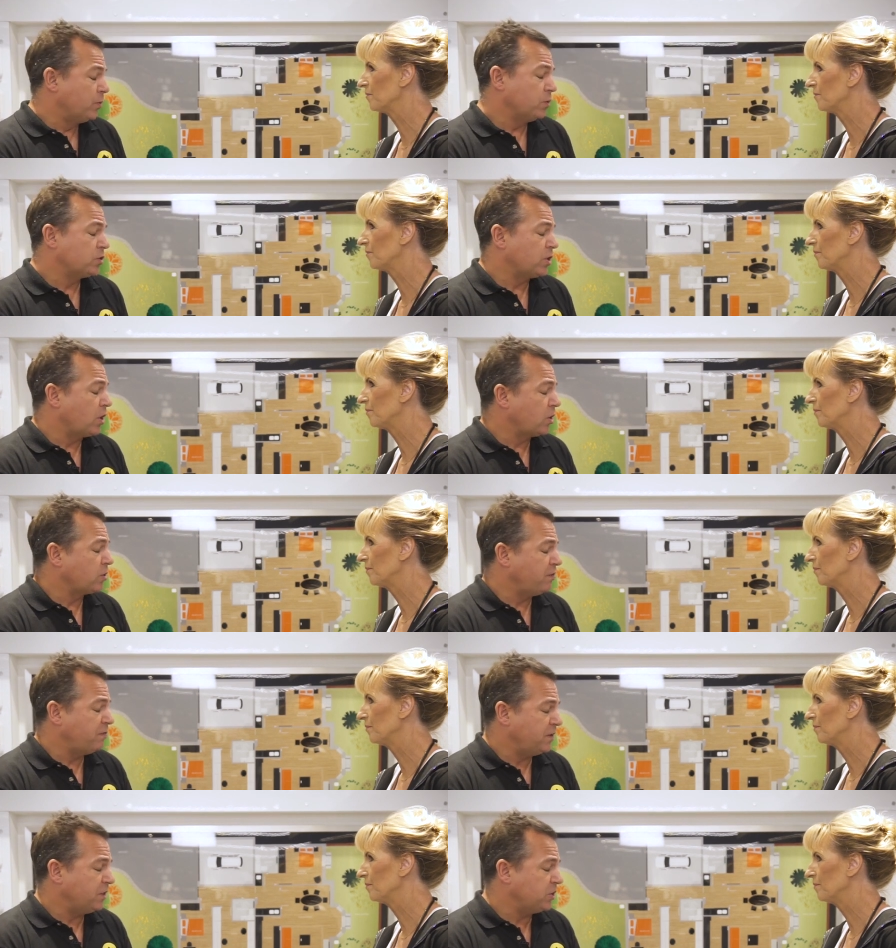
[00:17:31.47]
Speaker 1: put darker
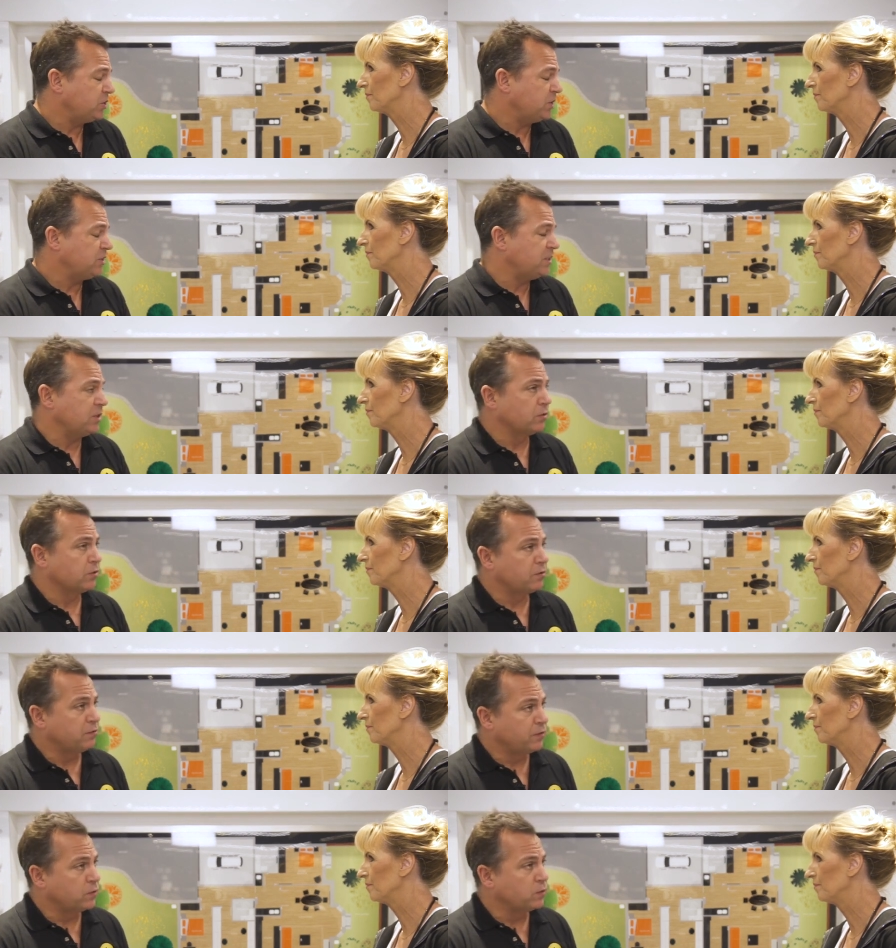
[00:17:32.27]
finishes in on the
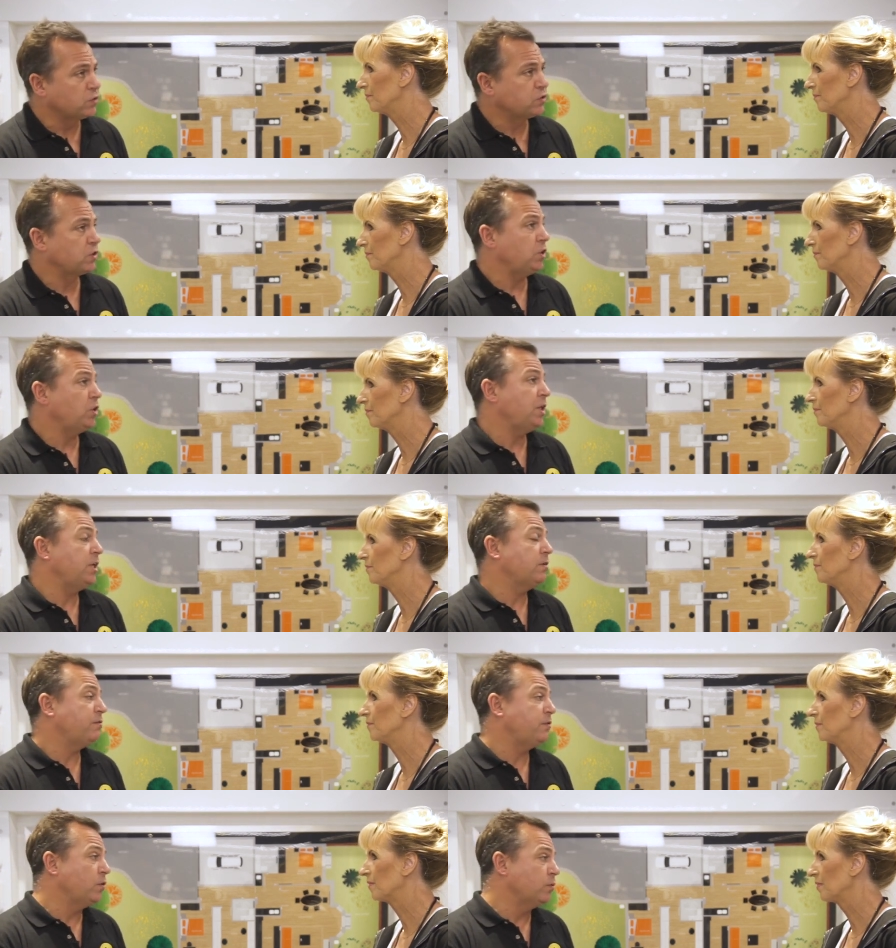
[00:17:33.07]
floors, so you need a
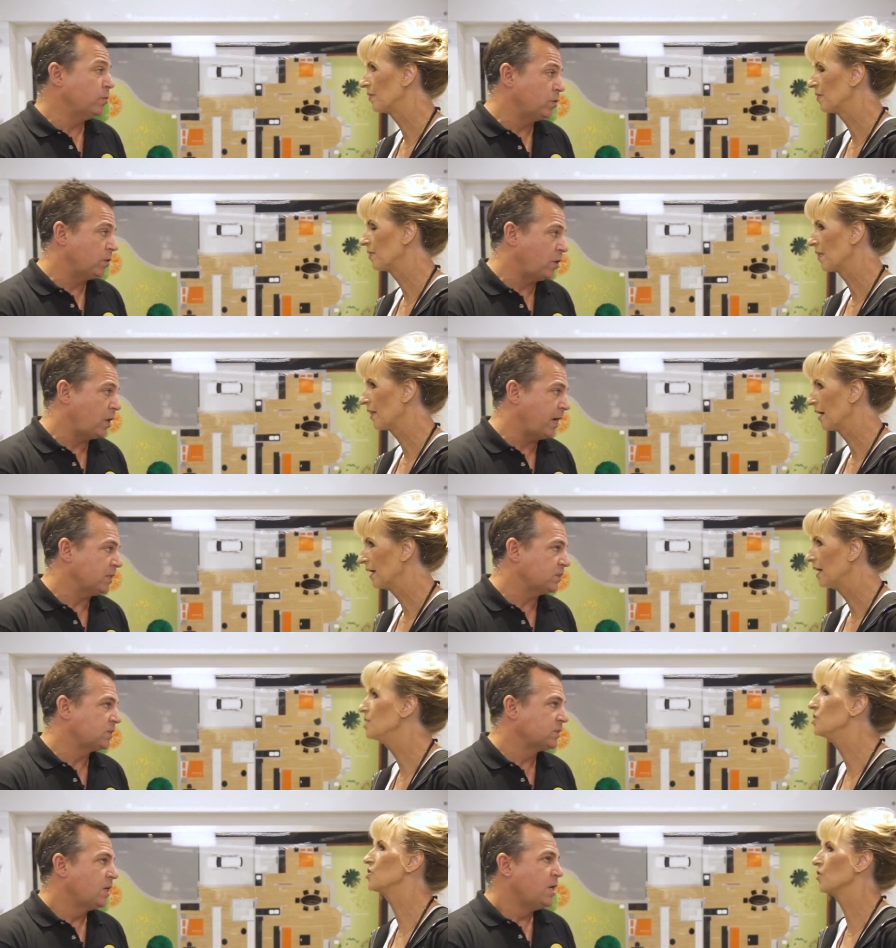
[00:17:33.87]
few more
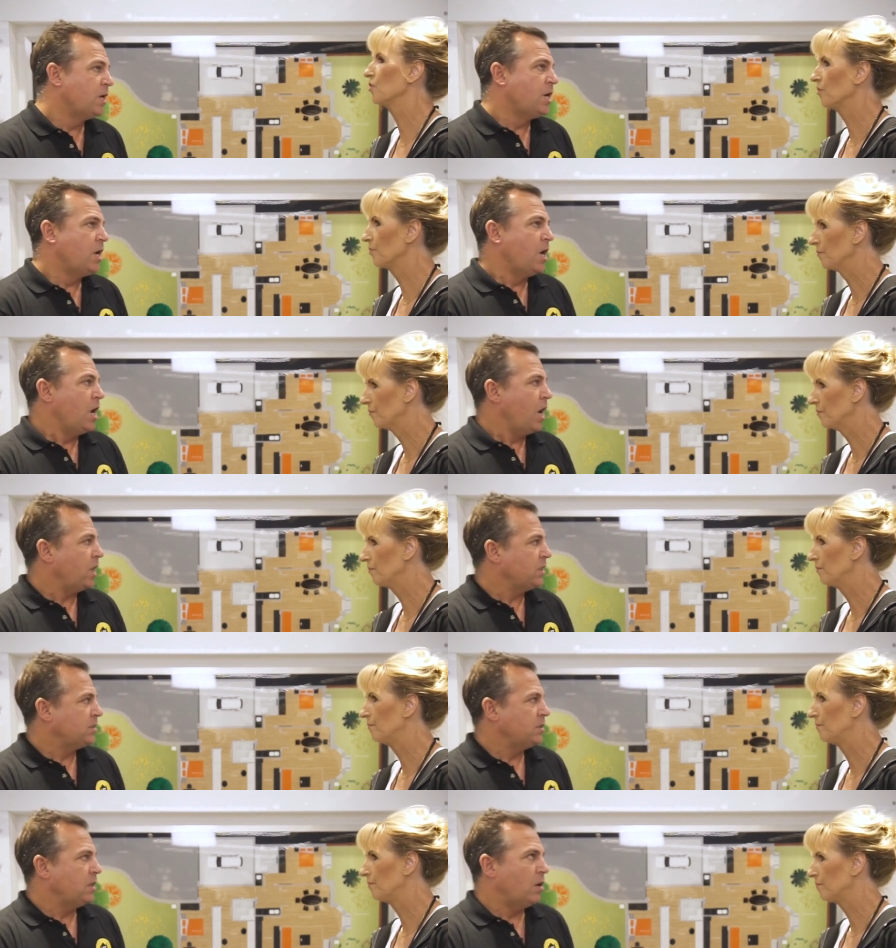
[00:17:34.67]
lights. Sure.
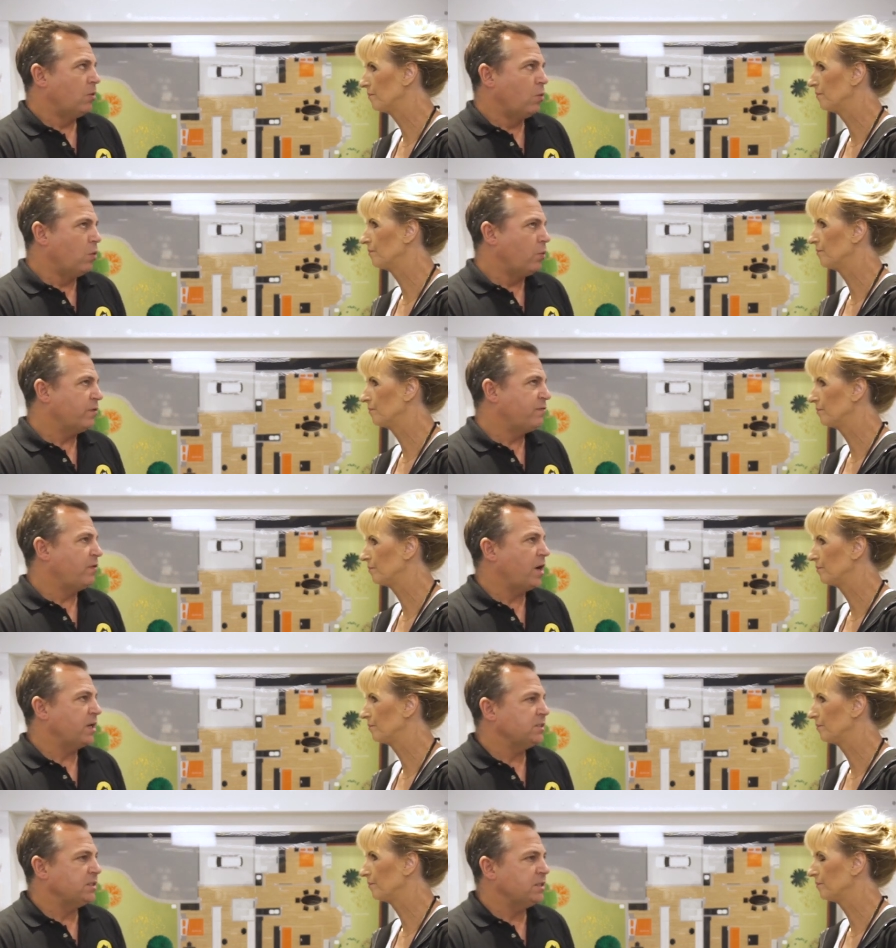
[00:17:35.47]
And what we're
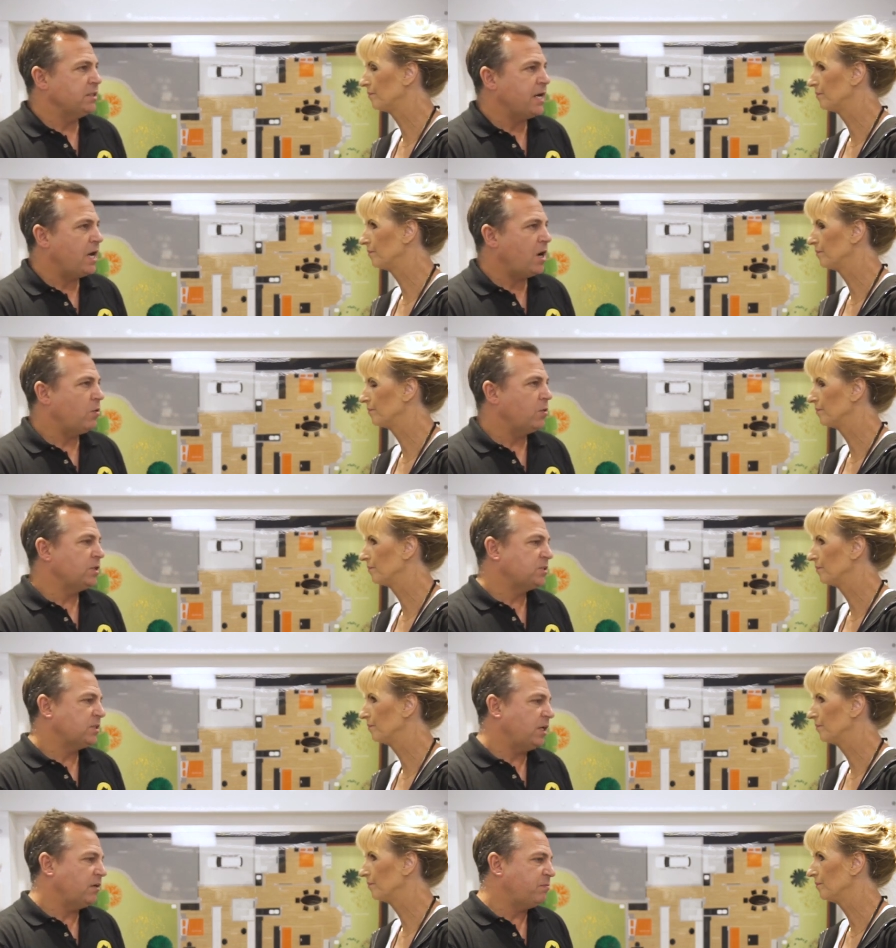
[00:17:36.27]
finding now
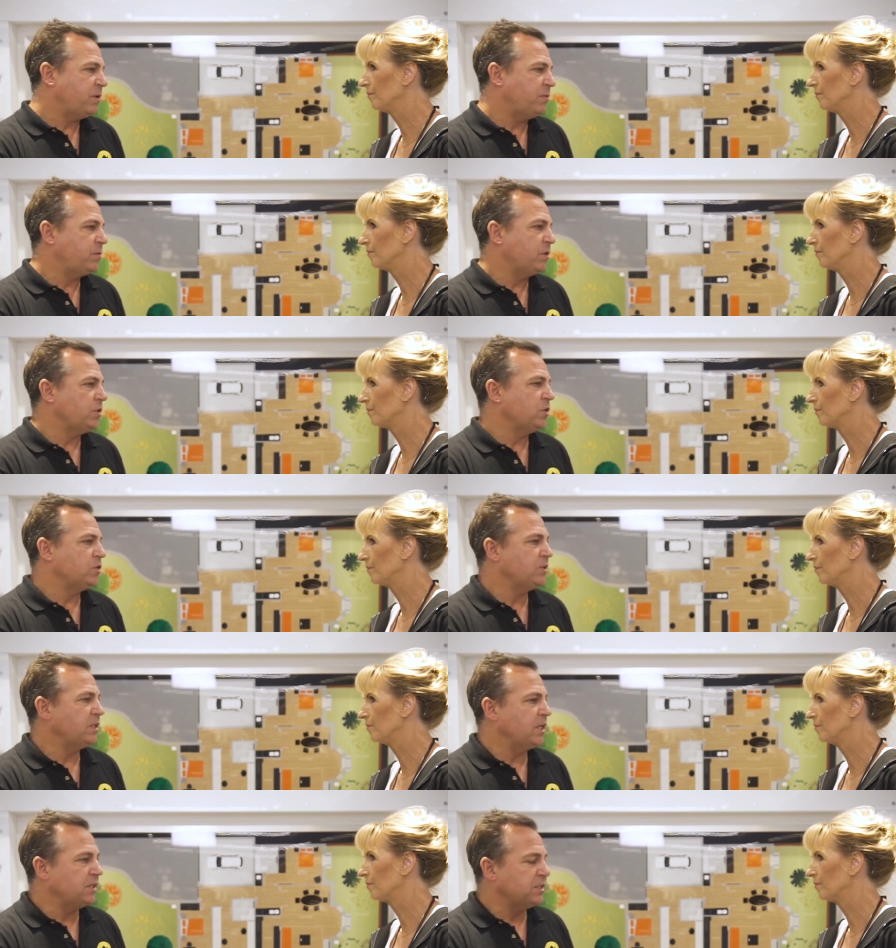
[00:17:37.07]
is if people are
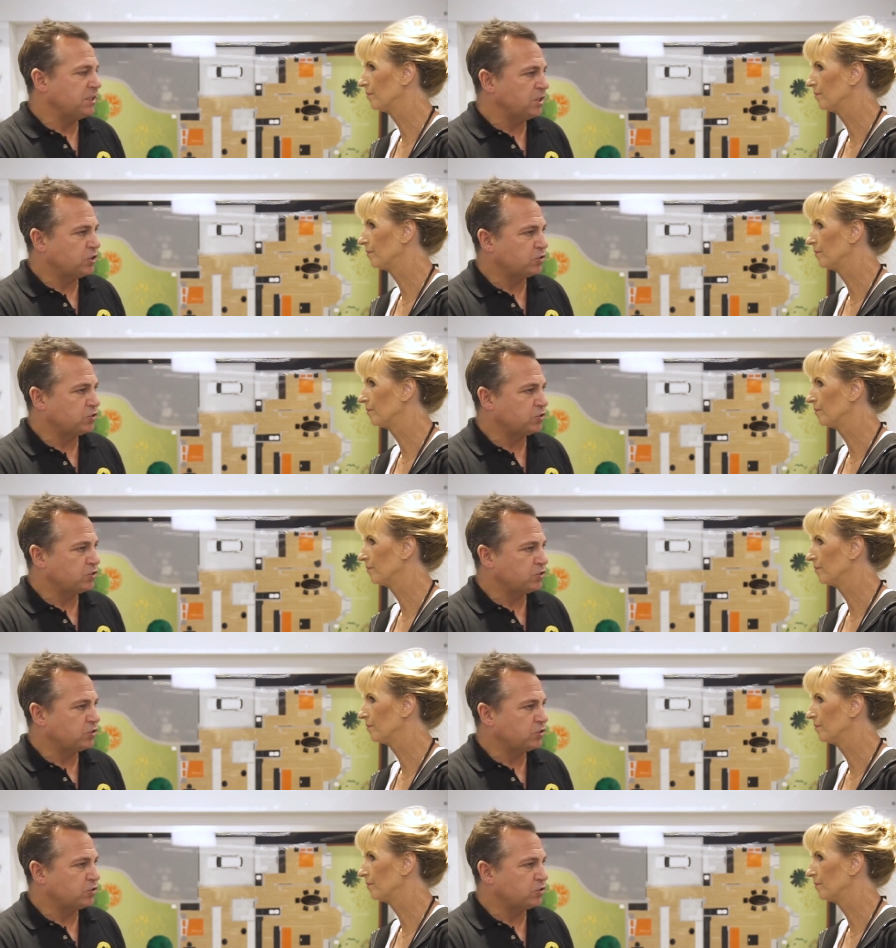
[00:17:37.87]
using LED